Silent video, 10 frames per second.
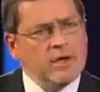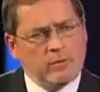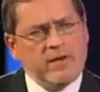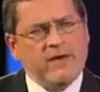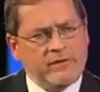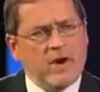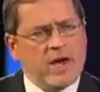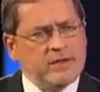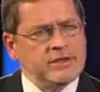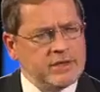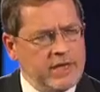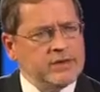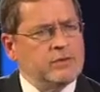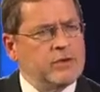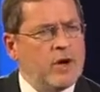We have 9
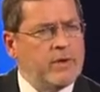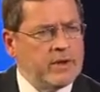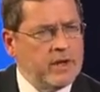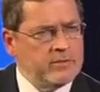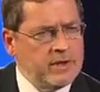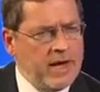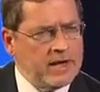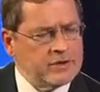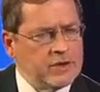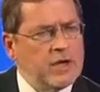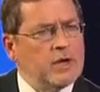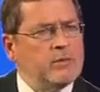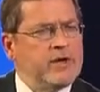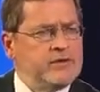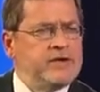states with no income tax.
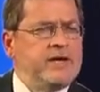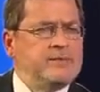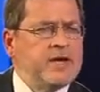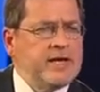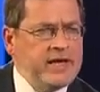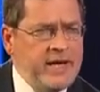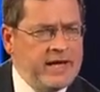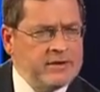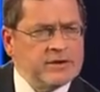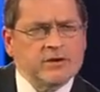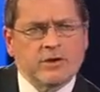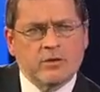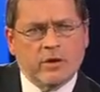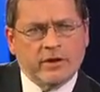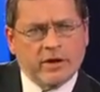We have states like Kansas and
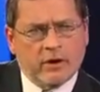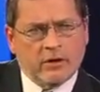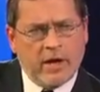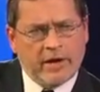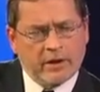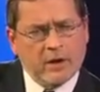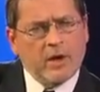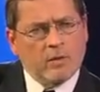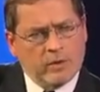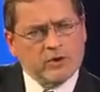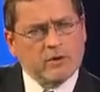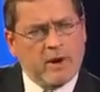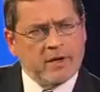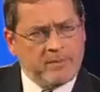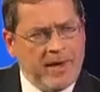North Carolina, which are
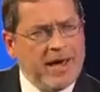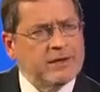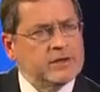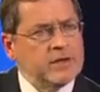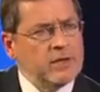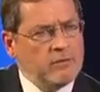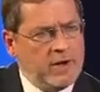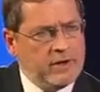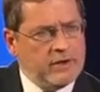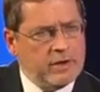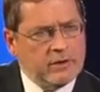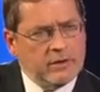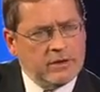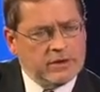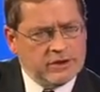on a path to get rid of their
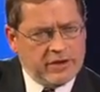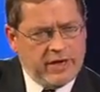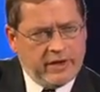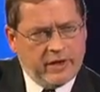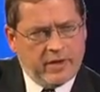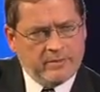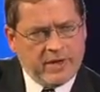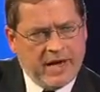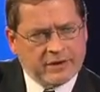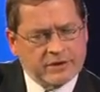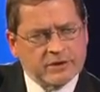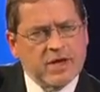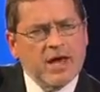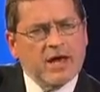state income taxes.